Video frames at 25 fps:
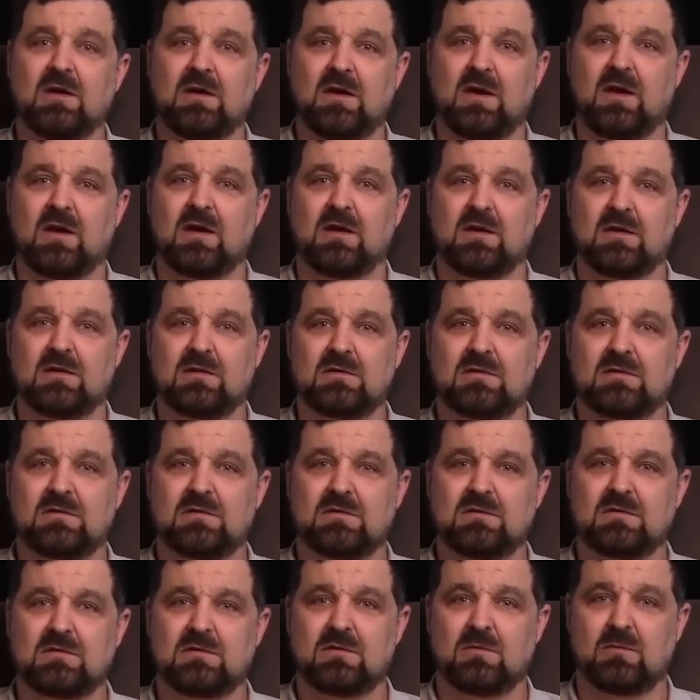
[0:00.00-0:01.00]
hey,
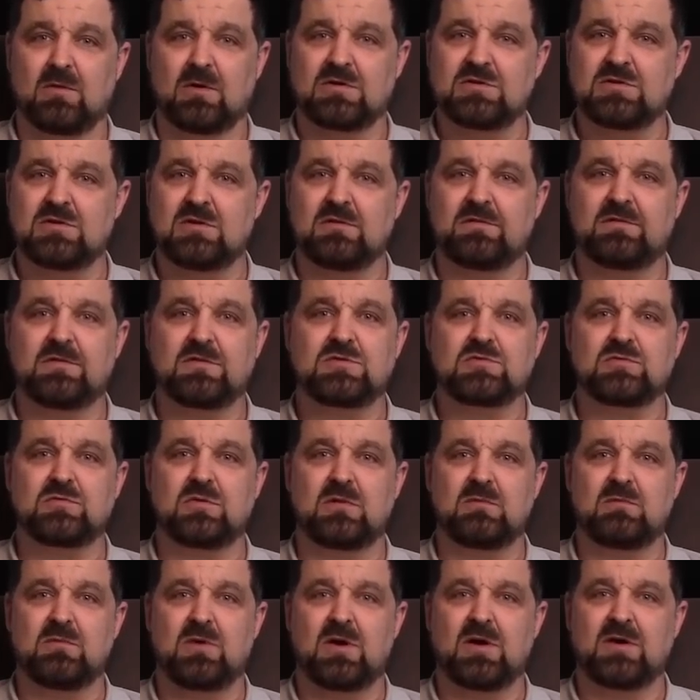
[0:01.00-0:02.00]
you're watching the official
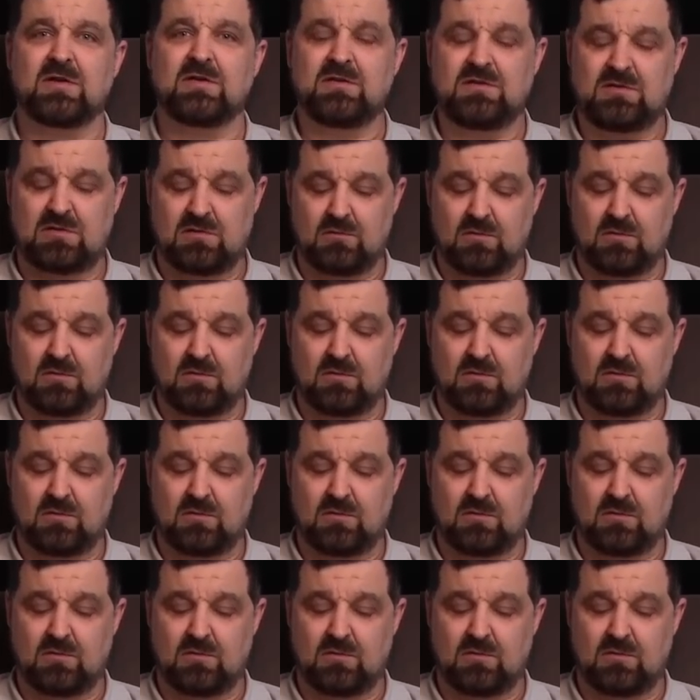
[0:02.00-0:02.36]
unboxing,